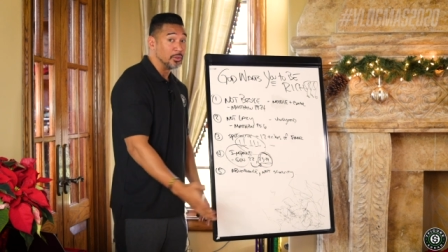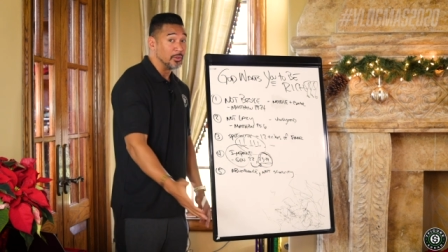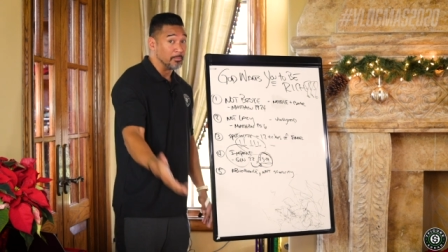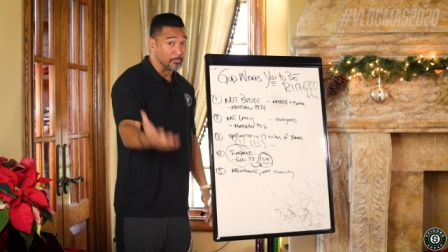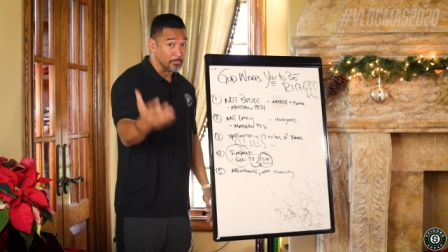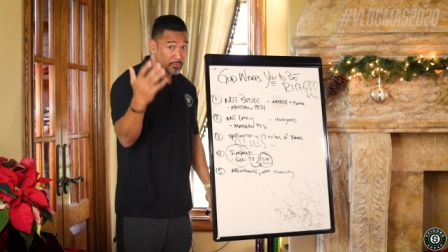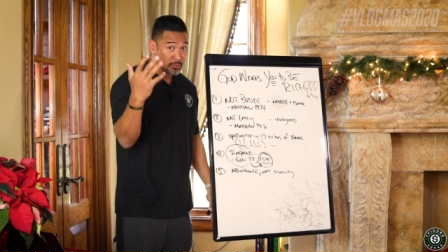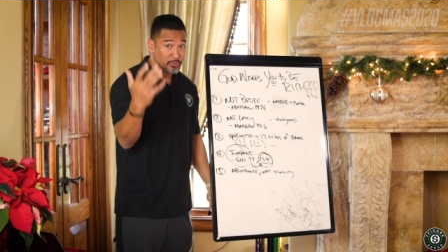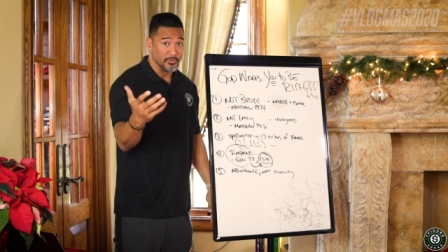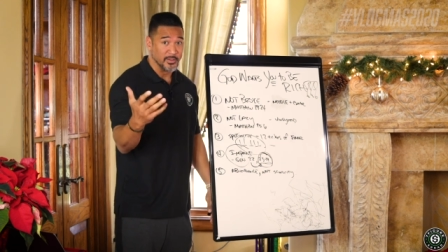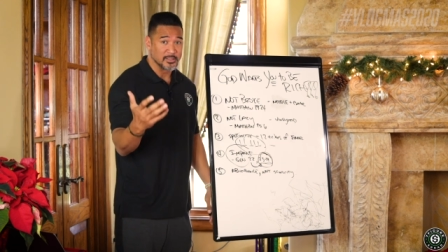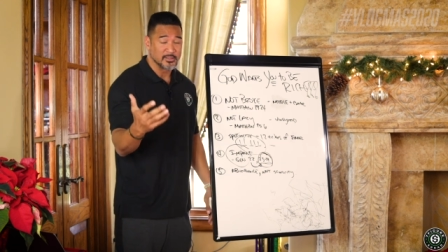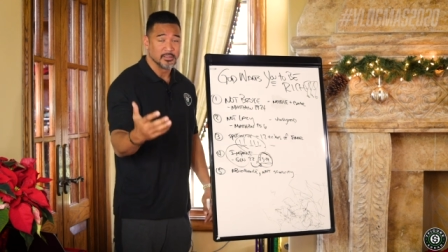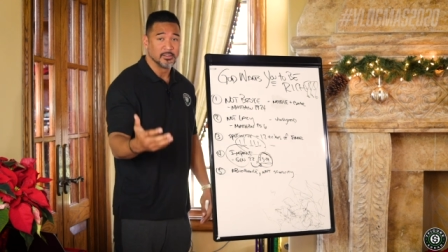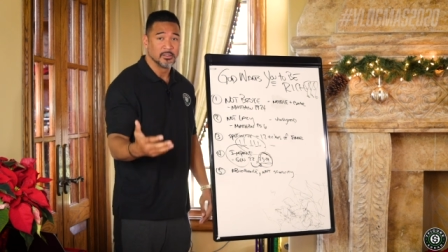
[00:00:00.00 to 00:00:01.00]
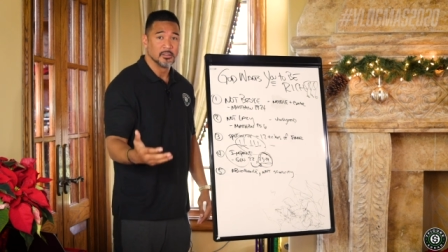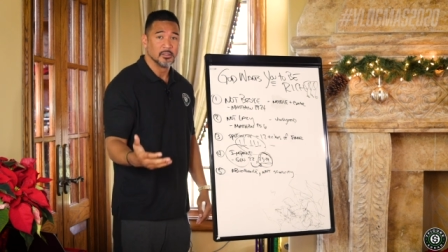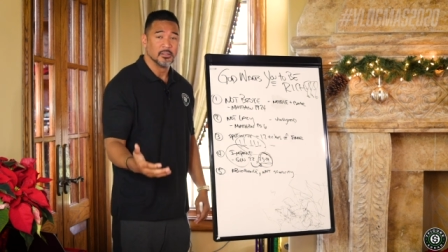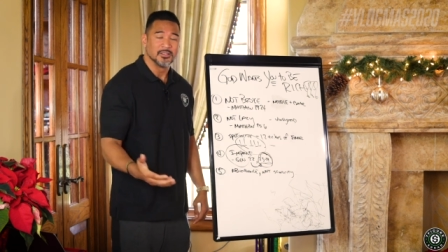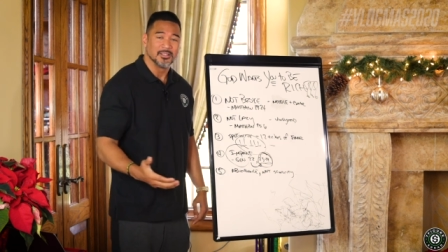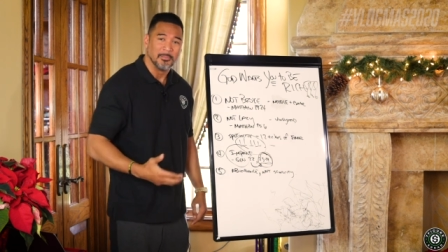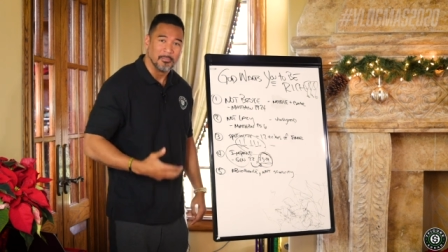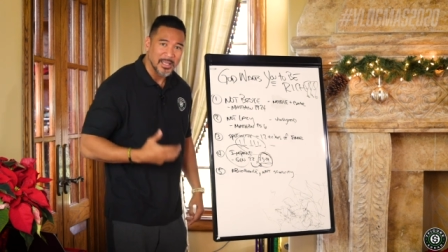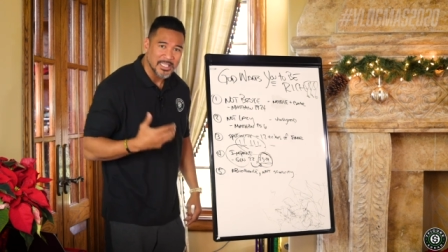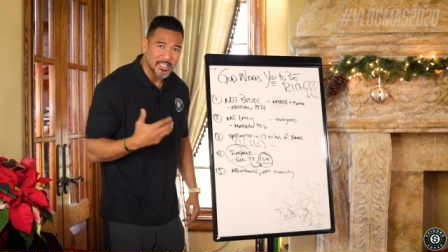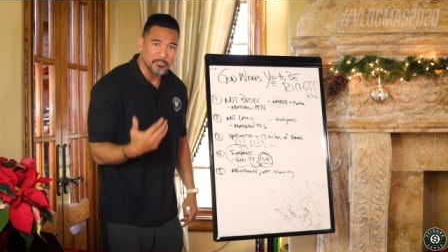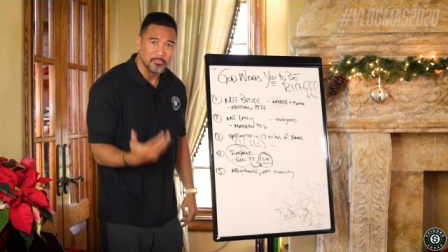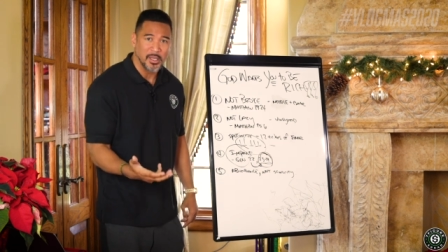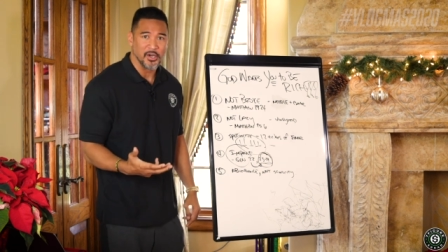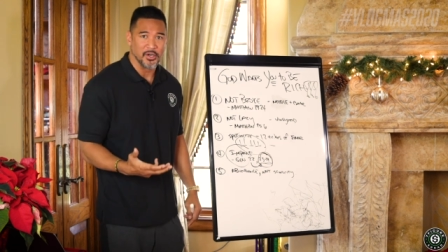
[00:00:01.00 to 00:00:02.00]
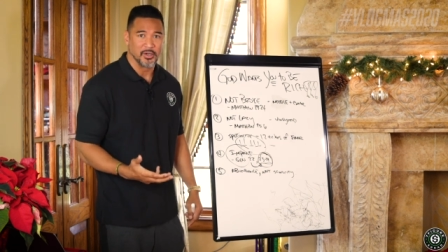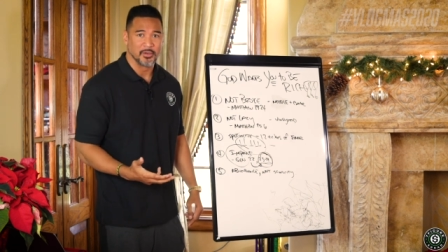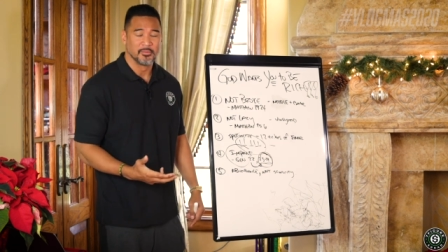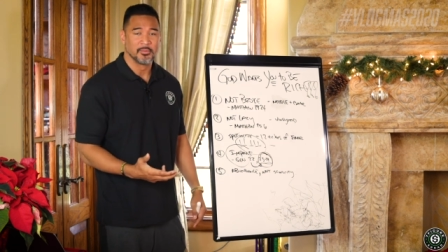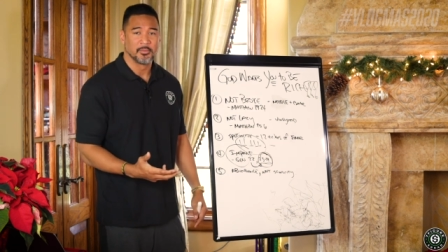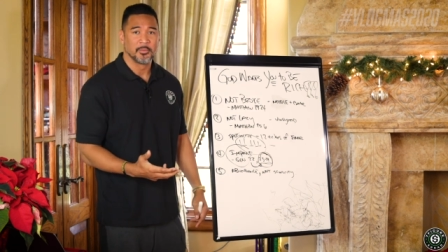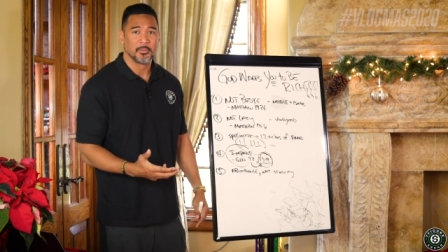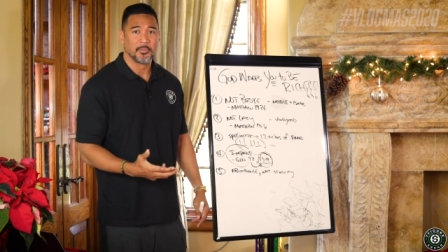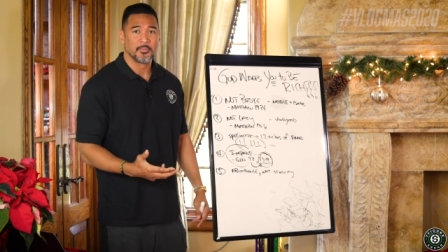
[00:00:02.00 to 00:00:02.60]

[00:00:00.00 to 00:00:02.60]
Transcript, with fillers: to improve it, to make it better.